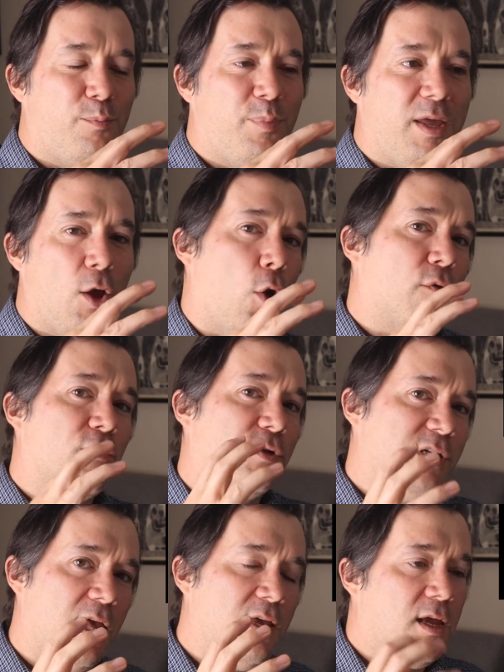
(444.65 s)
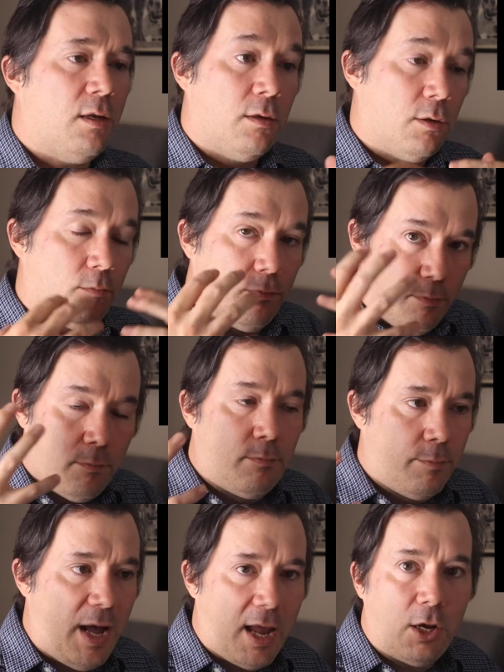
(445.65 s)
be overtaken
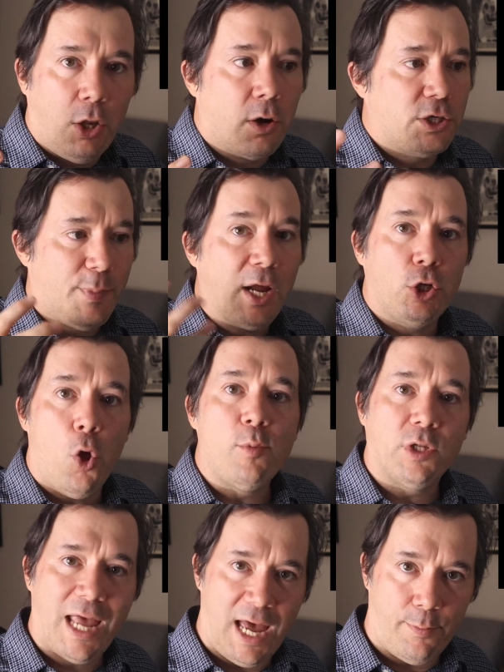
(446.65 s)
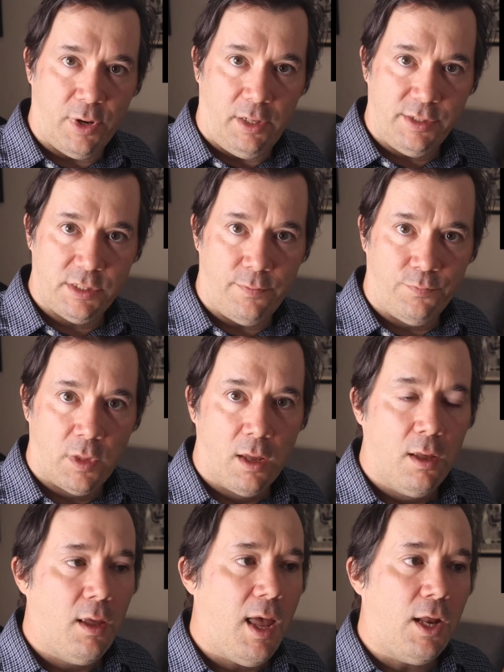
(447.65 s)
by and large by global capitalism?
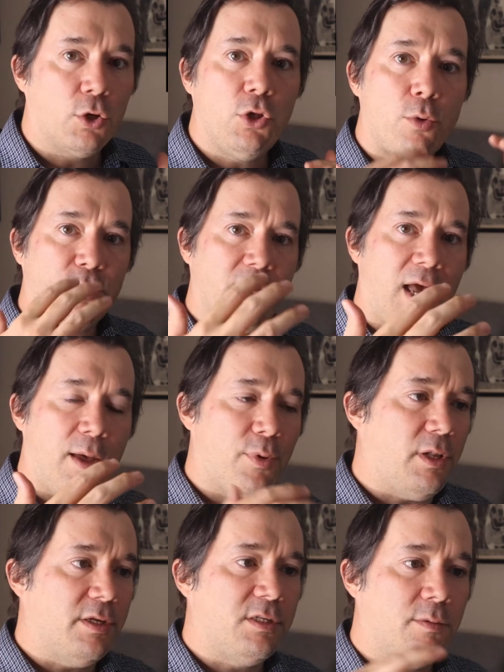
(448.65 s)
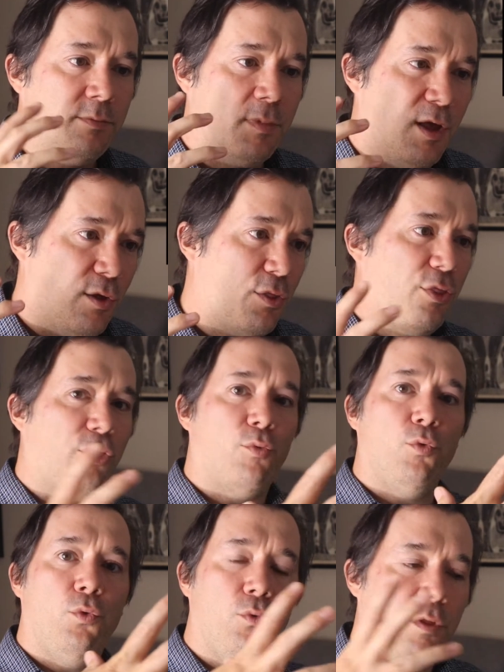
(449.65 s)
And global capitalism
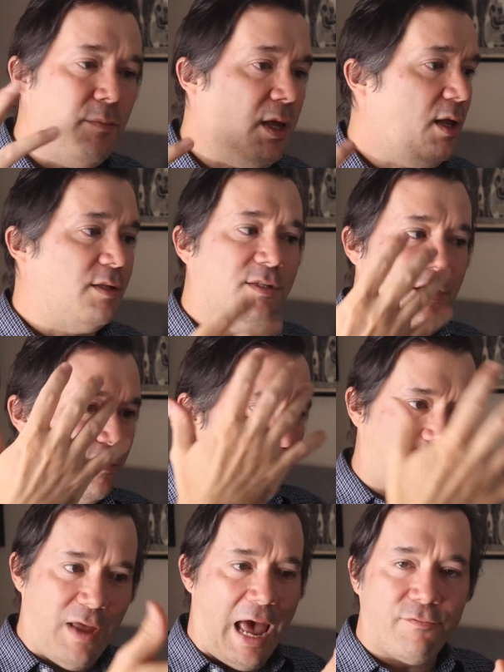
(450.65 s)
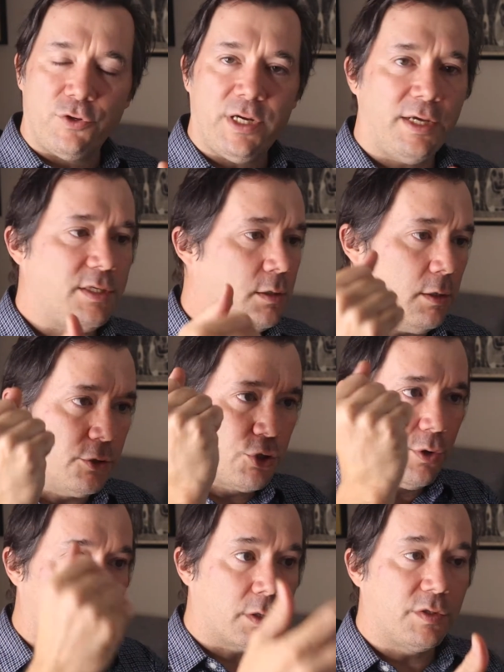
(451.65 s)
through the means of advertising
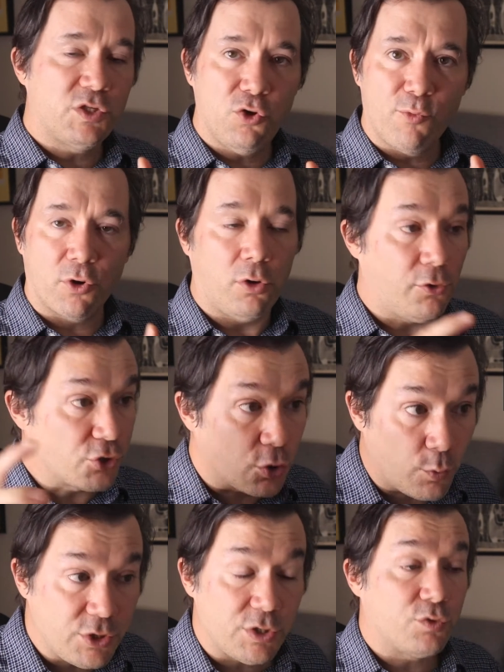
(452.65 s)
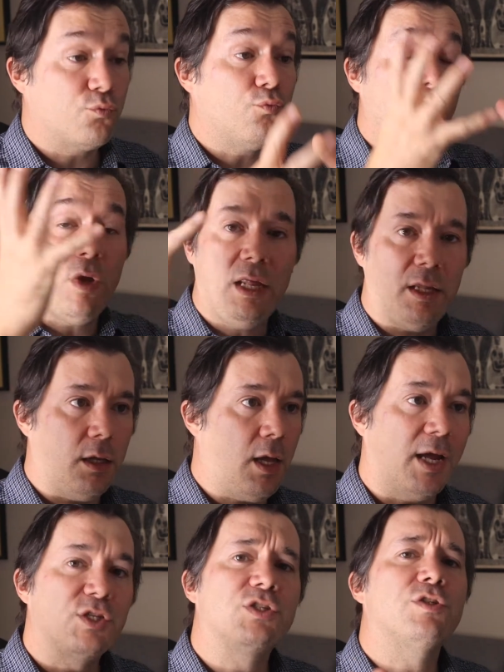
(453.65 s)
culture and consumer culture, which is really
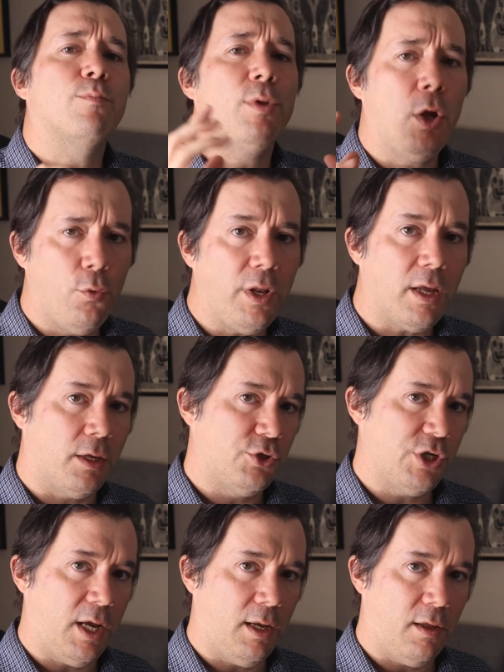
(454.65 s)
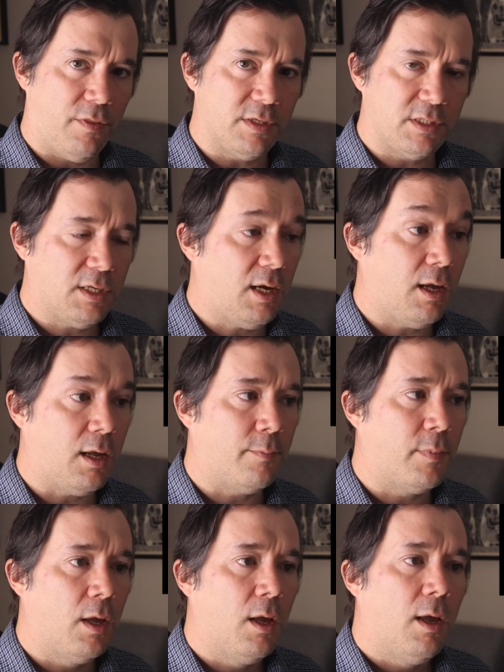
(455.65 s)
exploding in China at this time,